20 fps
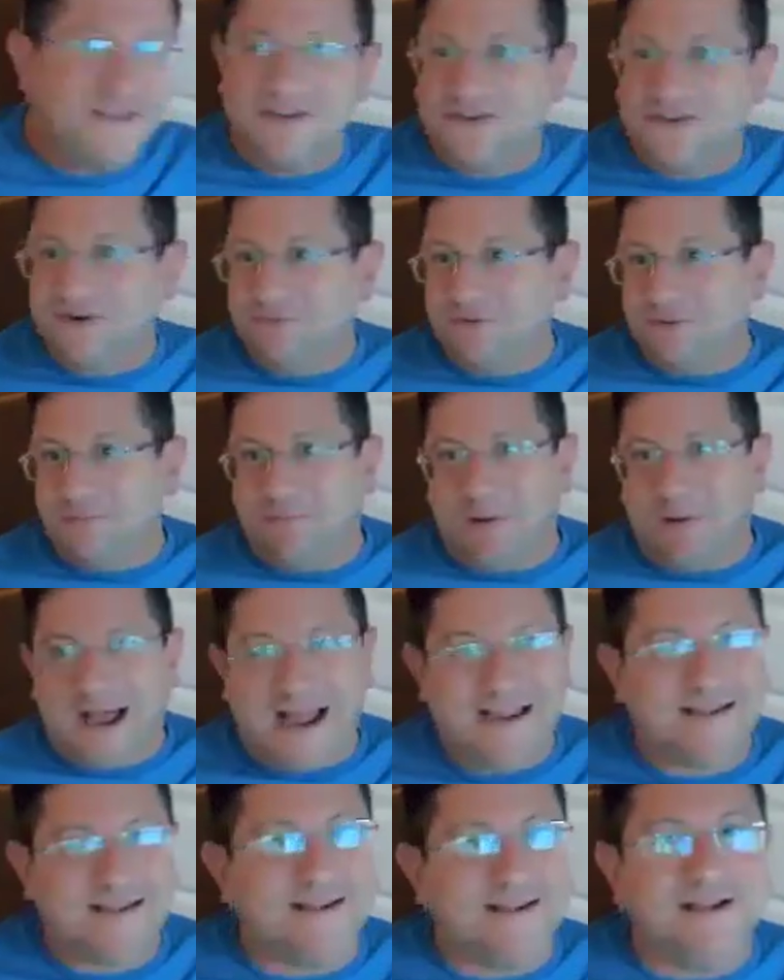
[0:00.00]
to do with
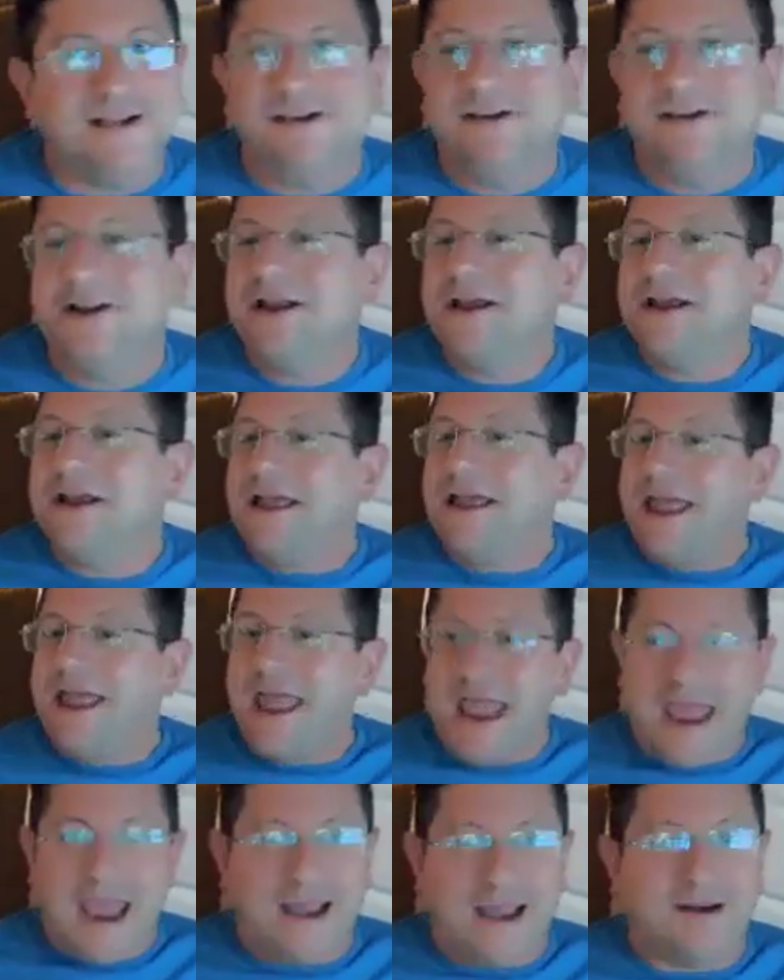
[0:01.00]
bison,
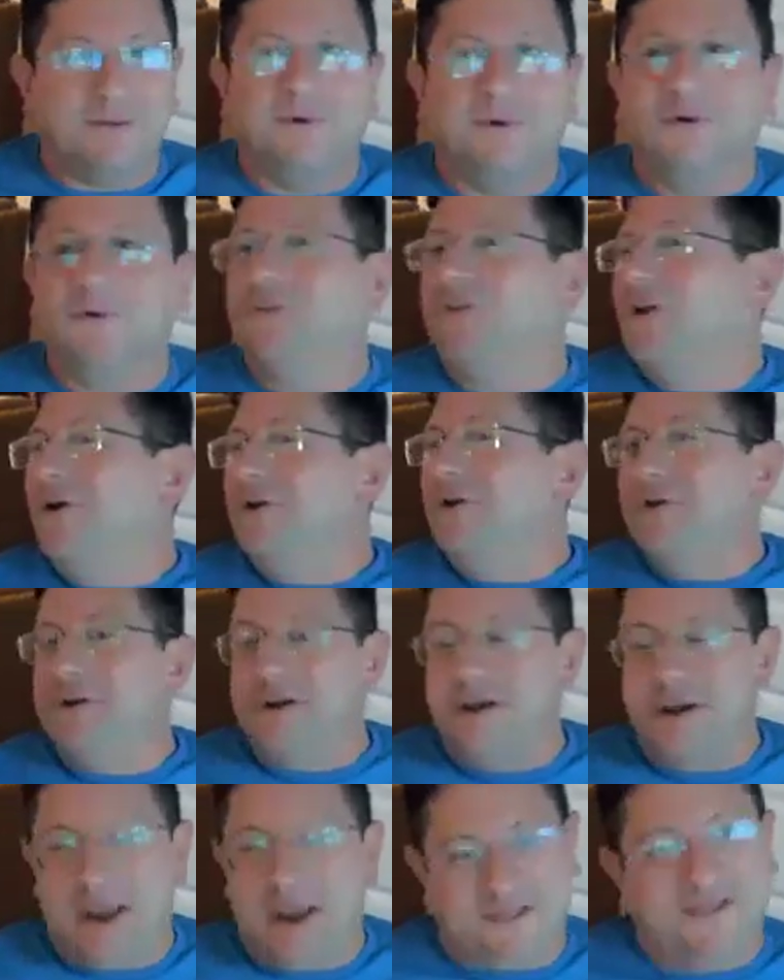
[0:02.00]
animals,
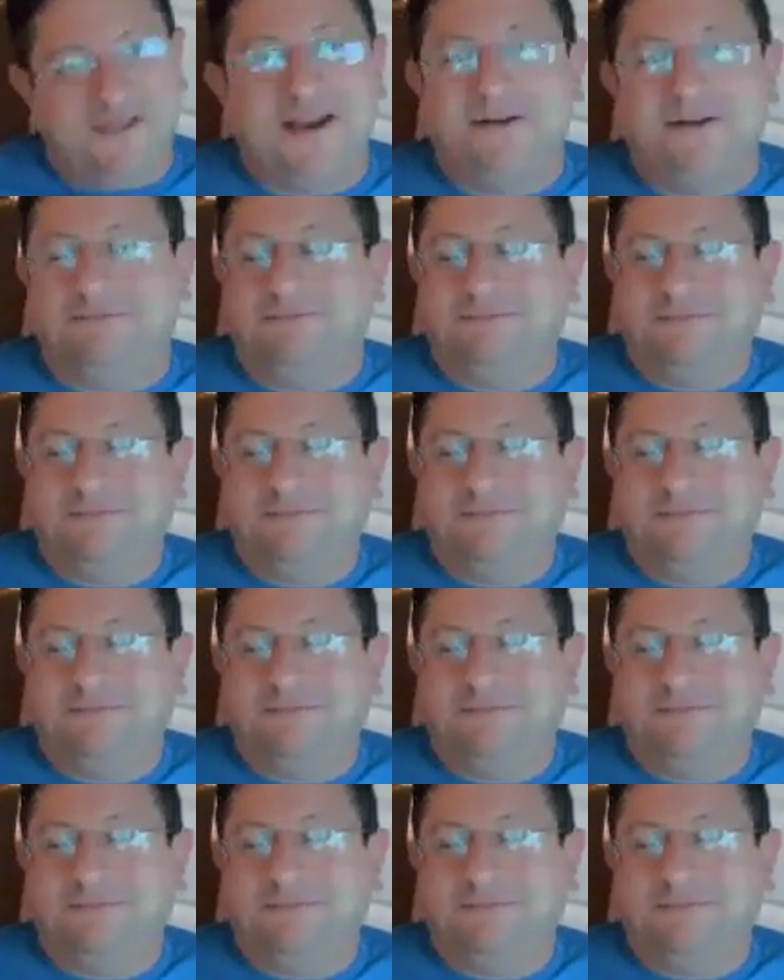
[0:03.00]
nothing.